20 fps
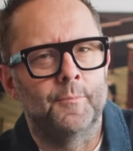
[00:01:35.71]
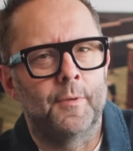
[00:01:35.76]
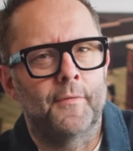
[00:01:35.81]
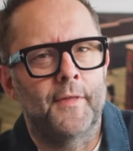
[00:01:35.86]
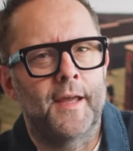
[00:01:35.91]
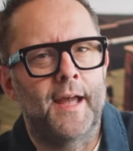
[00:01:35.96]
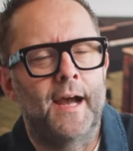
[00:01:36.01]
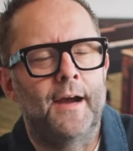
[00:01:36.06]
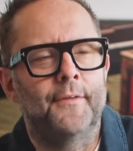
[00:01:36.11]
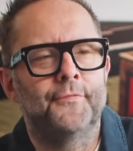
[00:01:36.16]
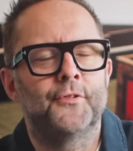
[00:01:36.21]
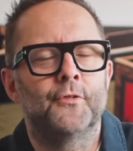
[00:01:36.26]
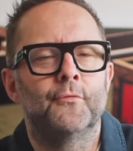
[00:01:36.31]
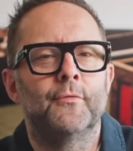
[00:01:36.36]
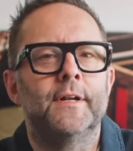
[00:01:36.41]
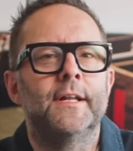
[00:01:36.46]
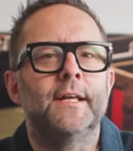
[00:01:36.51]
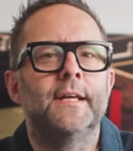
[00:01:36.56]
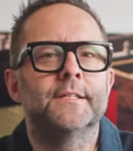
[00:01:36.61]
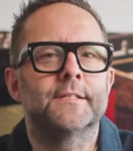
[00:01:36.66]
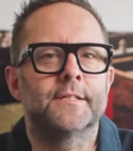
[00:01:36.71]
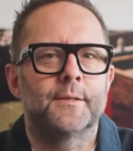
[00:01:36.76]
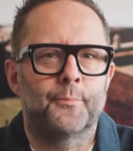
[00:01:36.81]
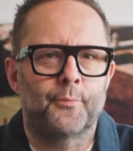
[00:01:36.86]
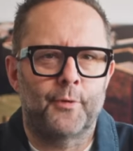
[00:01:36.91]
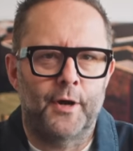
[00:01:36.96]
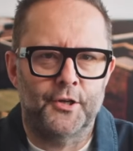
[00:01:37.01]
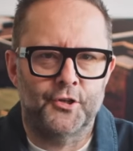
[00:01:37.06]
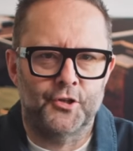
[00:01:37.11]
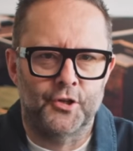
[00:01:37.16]
but they have to release the
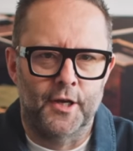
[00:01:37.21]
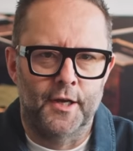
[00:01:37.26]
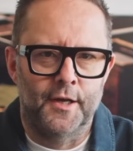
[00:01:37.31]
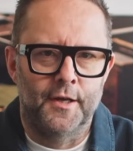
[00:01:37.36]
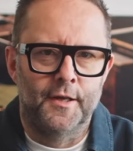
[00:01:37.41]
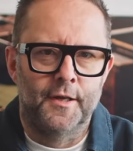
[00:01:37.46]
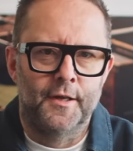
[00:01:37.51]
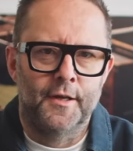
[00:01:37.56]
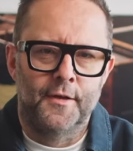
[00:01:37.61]
pressure